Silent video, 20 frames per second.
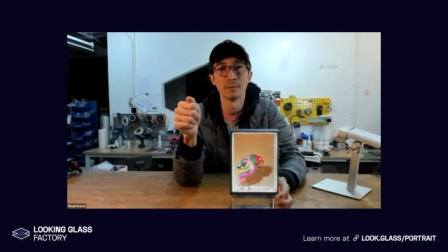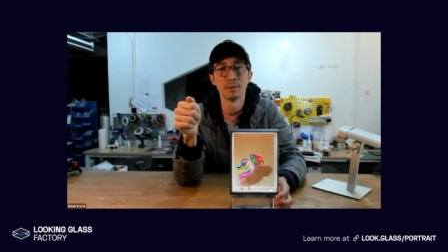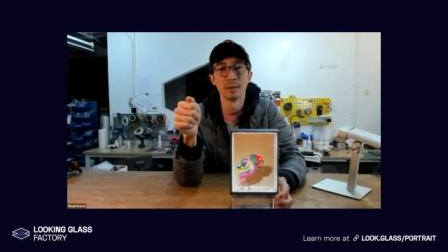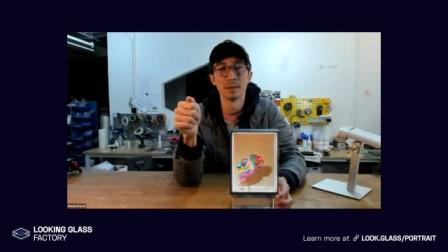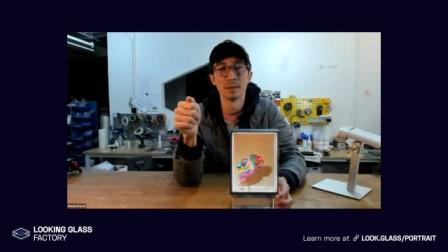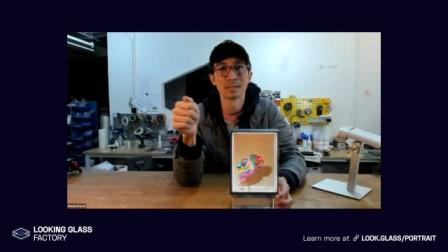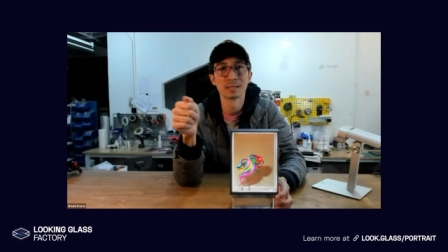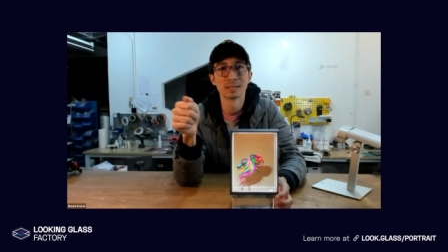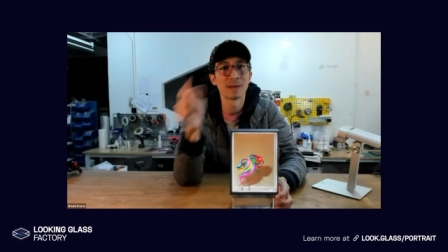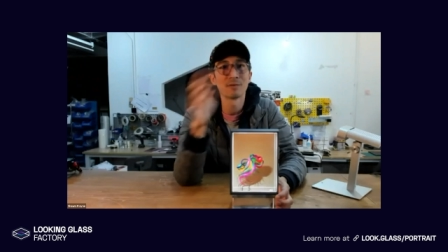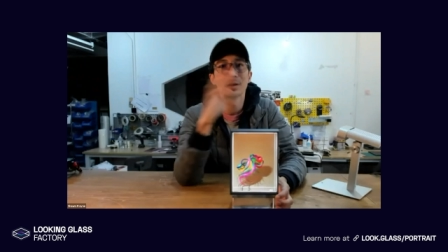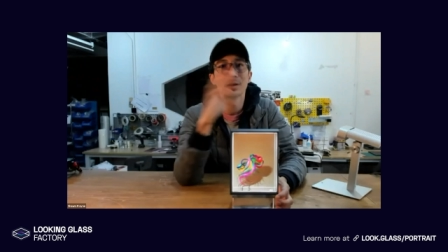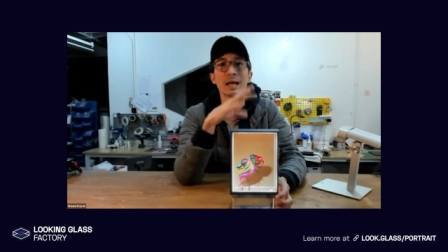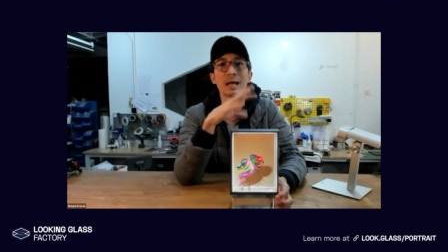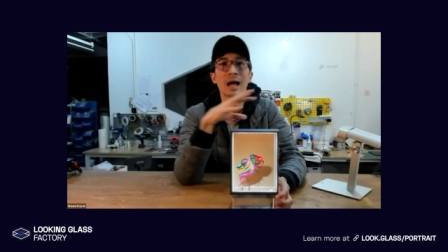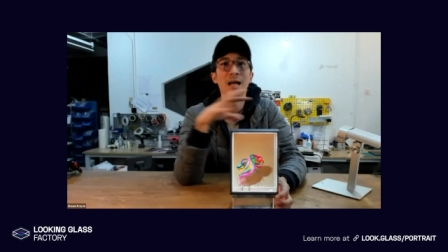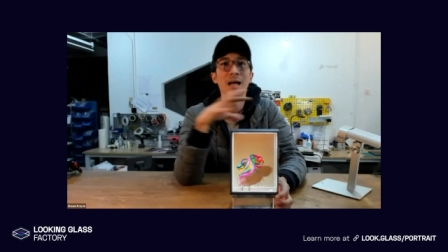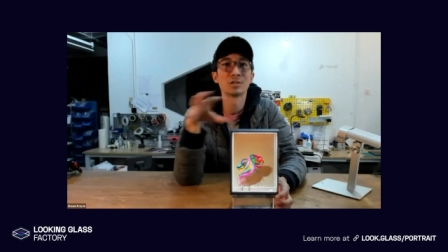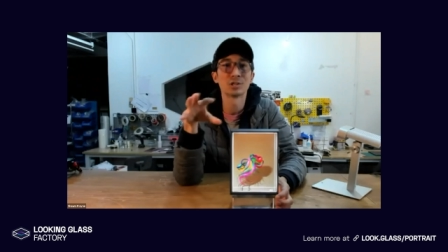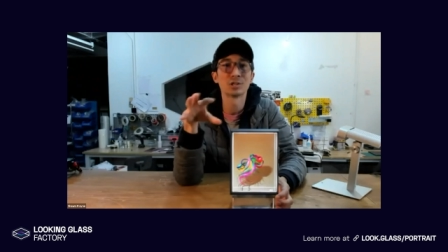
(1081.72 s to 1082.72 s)
Because everything
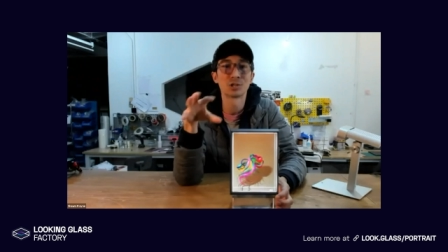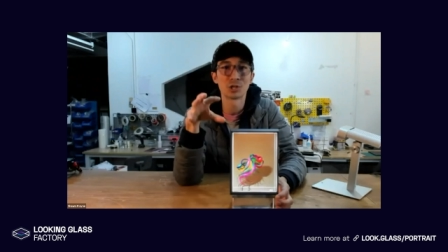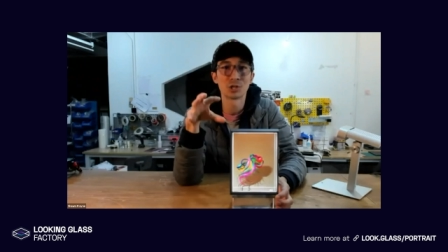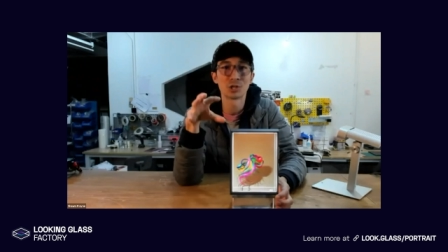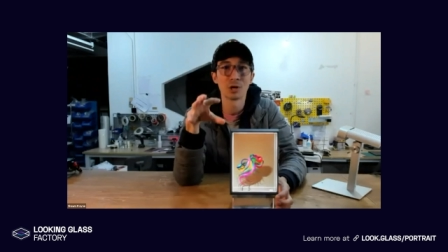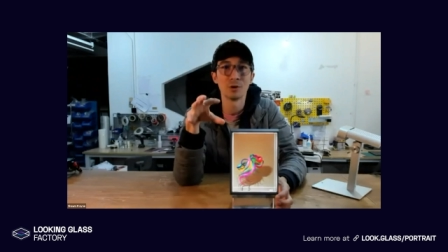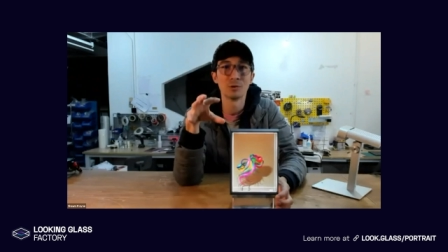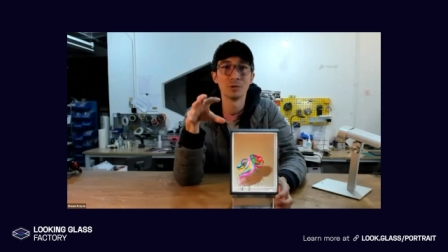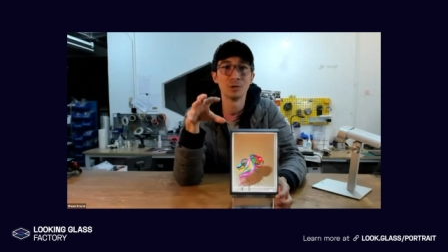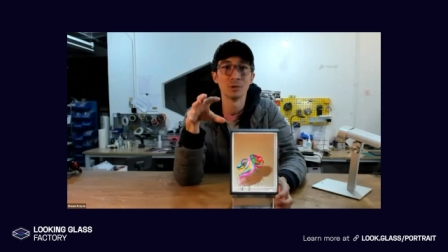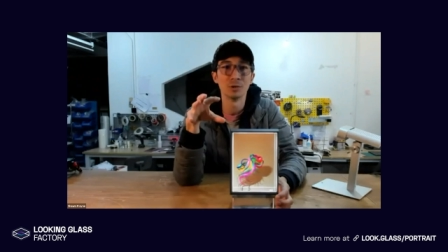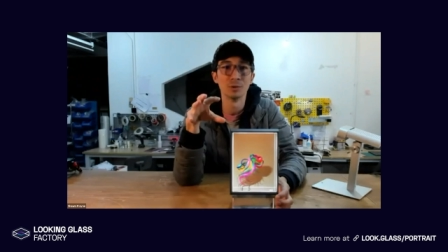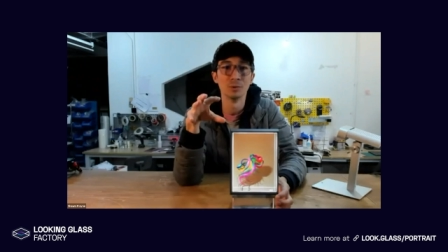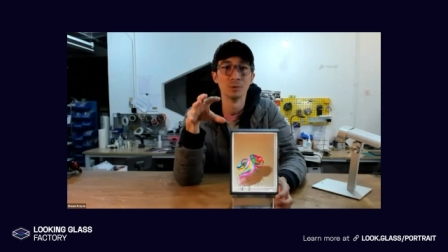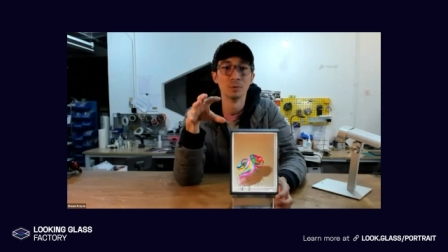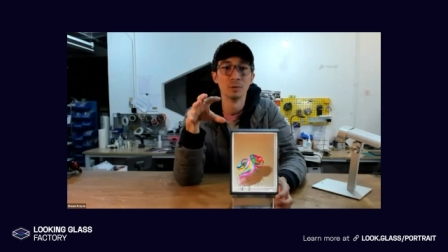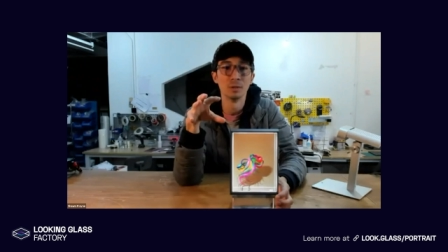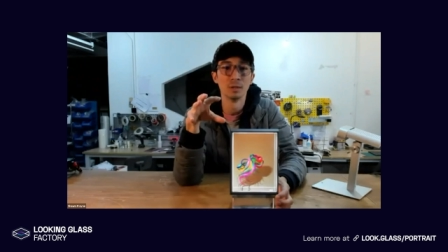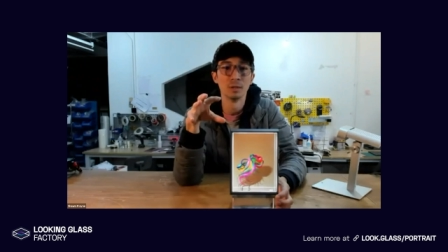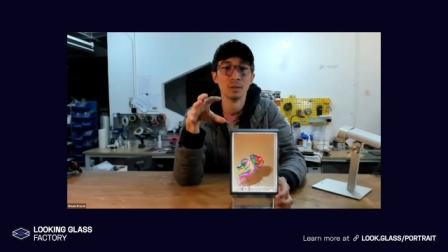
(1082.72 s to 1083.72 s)
I just showed
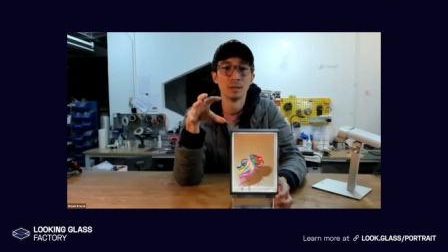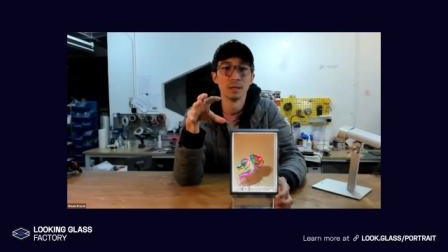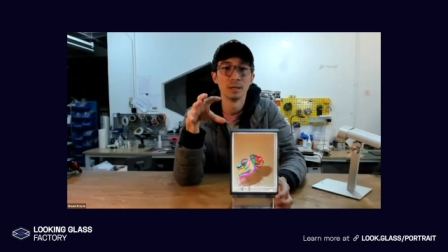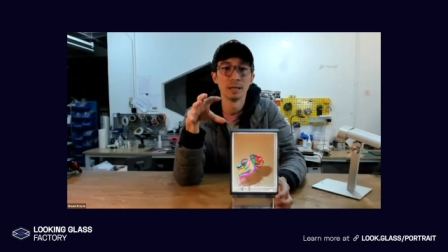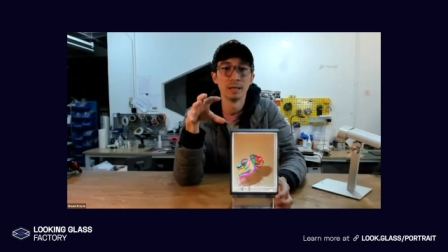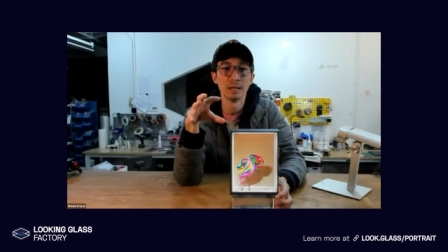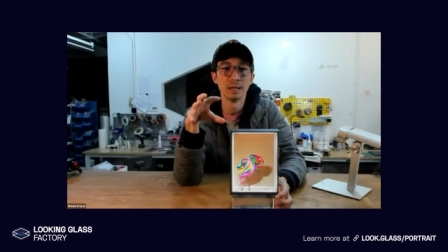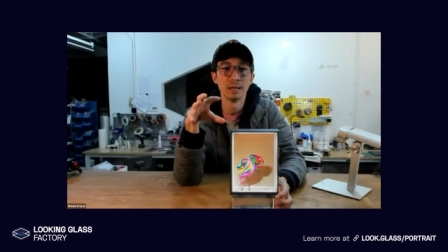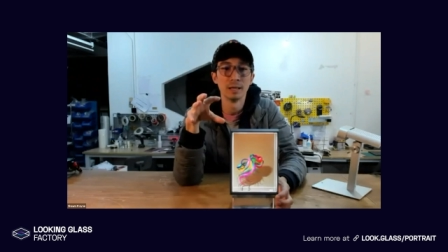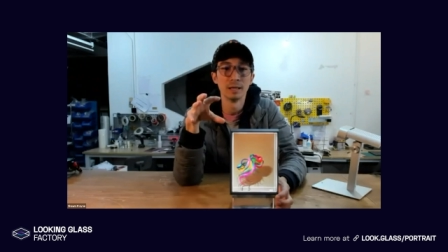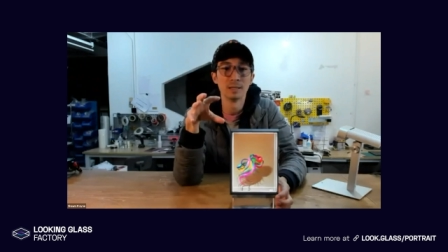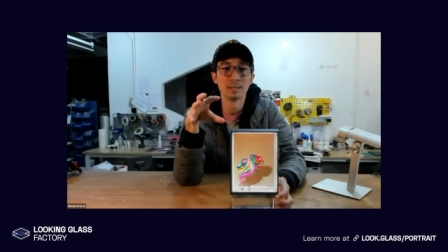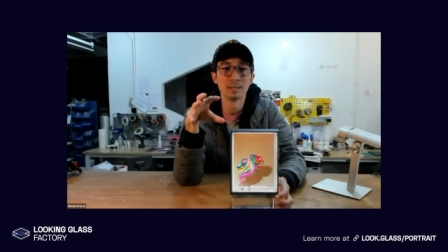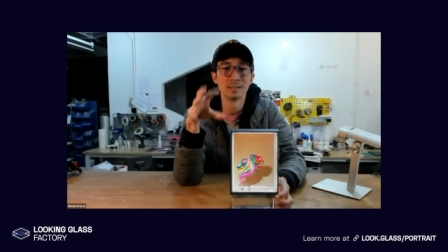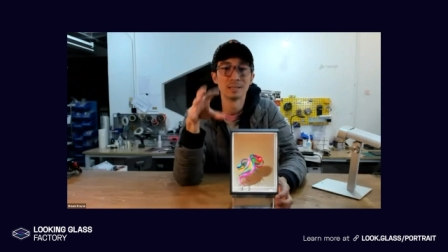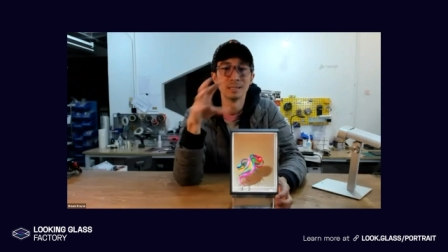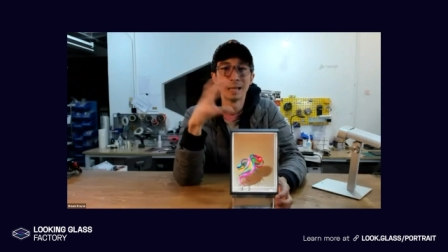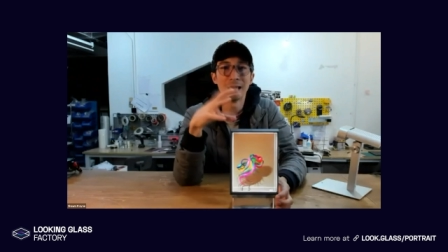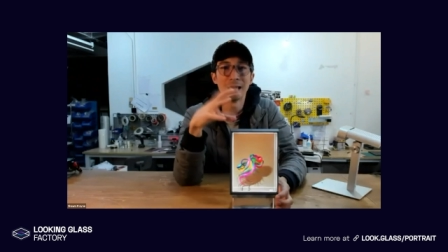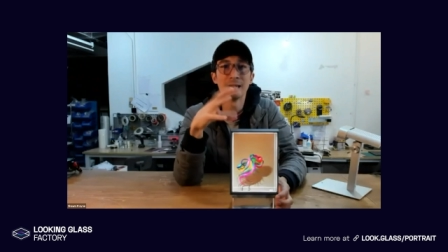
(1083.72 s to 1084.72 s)
you is
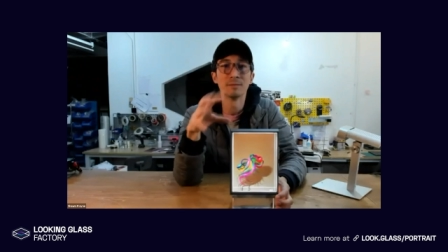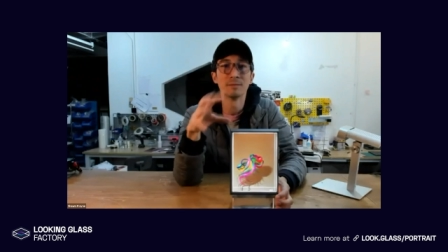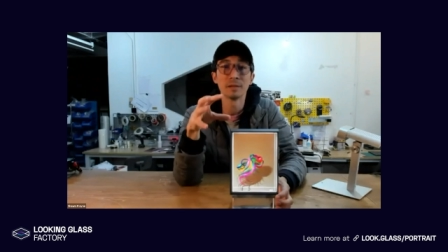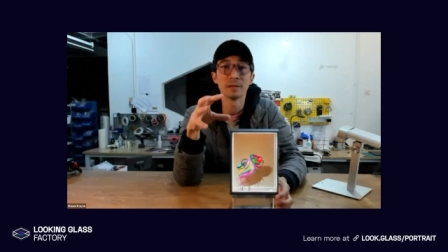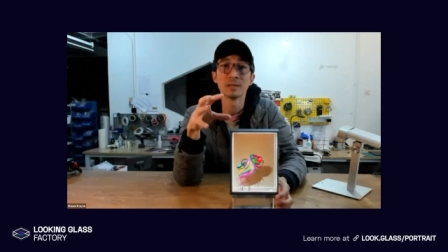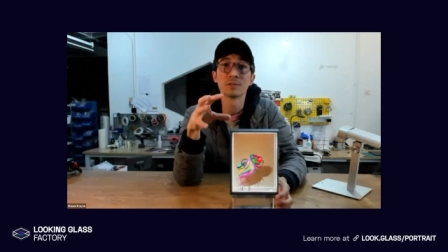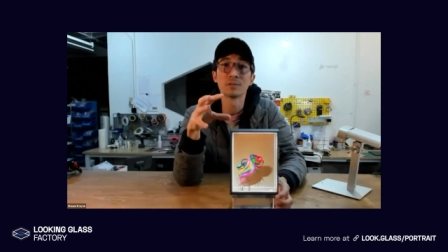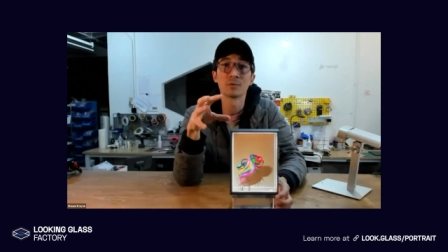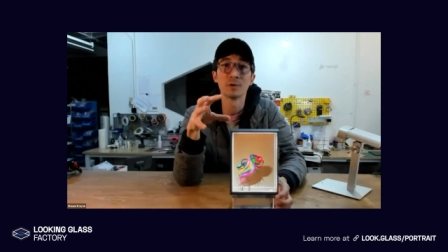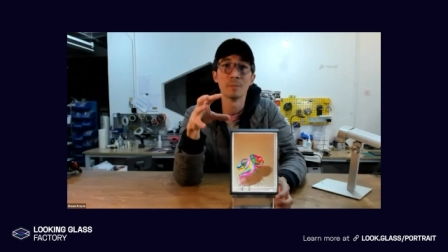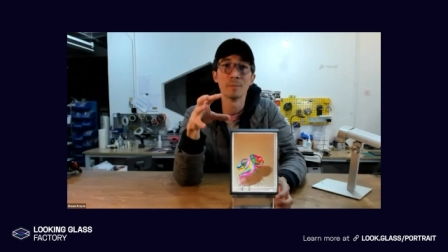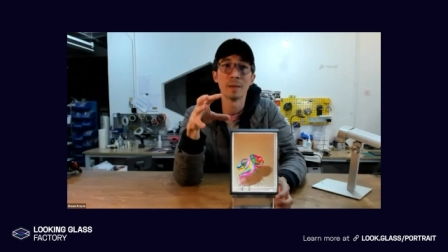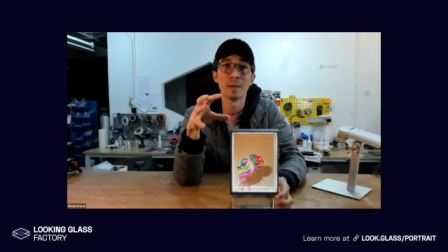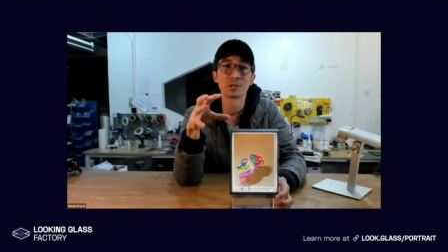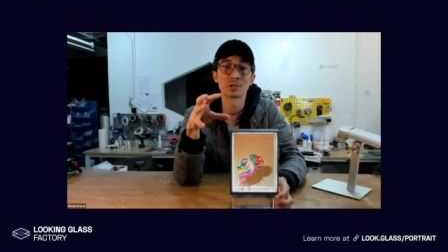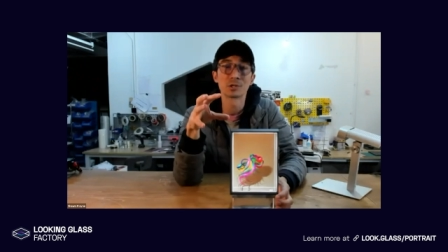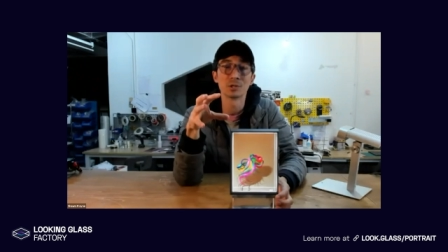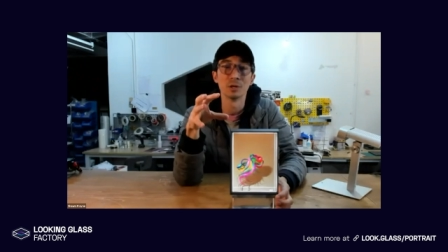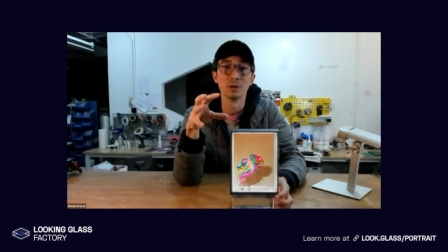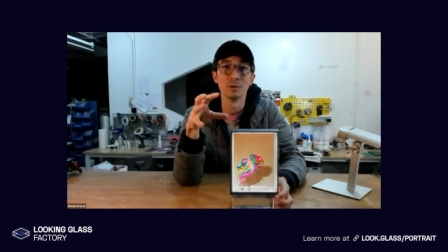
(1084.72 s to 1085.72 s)
natively
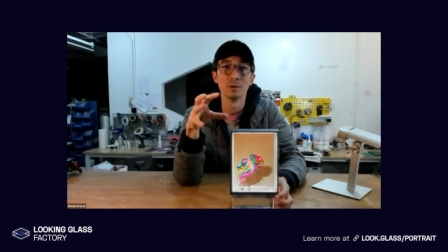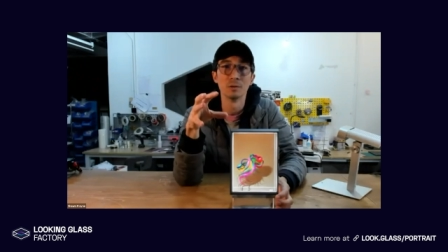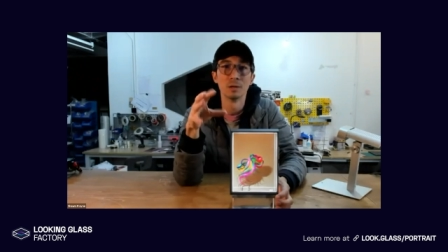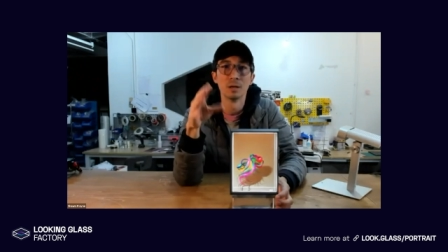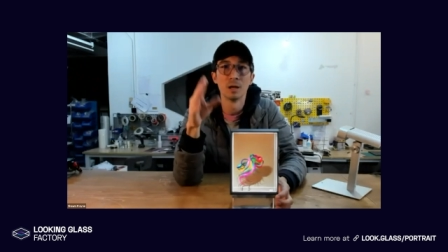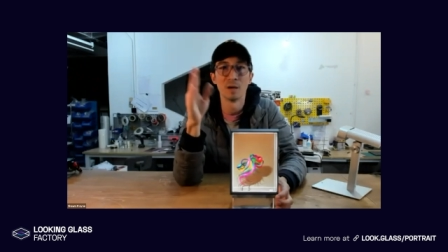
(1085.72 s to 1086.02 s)
three-dimensional.